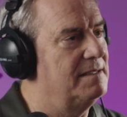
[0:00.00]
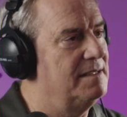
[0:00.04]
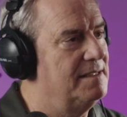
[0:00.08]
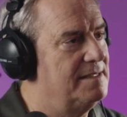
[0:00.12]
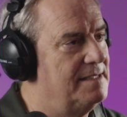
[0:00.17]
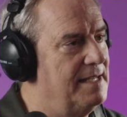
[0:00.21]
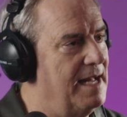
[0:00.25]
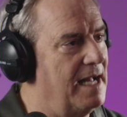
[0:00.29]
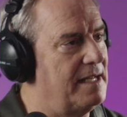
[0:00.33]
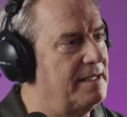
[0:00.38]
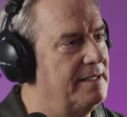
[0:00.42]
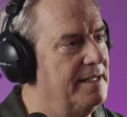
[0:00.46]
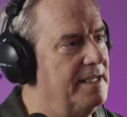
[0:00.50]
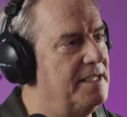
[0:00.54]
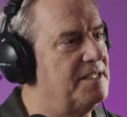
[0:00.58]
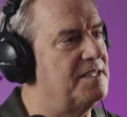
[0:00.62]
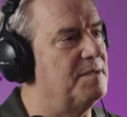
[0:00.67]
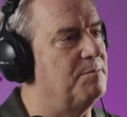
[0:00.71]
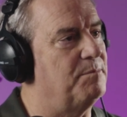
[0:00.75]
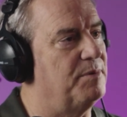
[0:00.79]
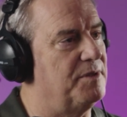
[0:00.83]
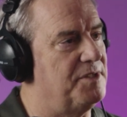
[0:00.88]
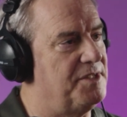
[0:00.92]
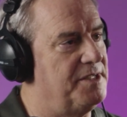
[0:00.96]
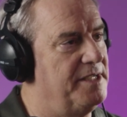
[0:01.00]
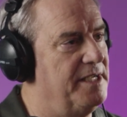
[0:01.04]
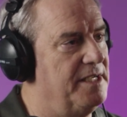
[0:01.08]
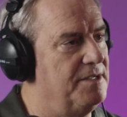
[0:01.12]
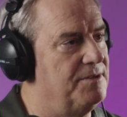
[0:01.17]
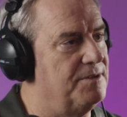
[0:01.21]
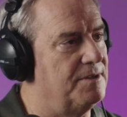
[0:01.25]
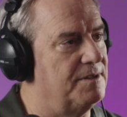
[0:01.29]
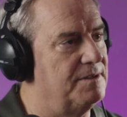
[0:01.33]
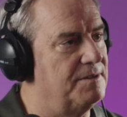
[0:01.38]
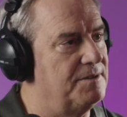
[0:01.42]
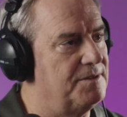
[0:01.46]
techniques, and
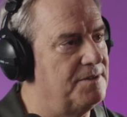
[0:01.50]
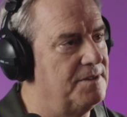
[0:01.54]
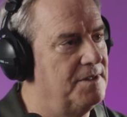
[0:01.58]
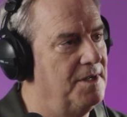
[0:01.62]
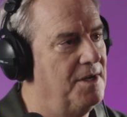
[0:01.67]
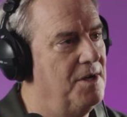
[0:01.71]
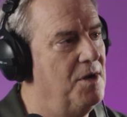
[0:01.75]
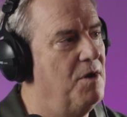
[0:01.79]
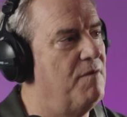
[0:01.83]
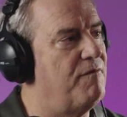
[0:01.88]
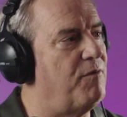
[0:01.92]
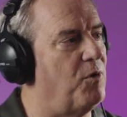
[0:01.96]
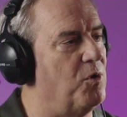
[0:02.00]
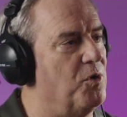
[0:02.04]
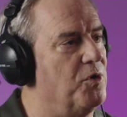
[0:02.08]
procedures for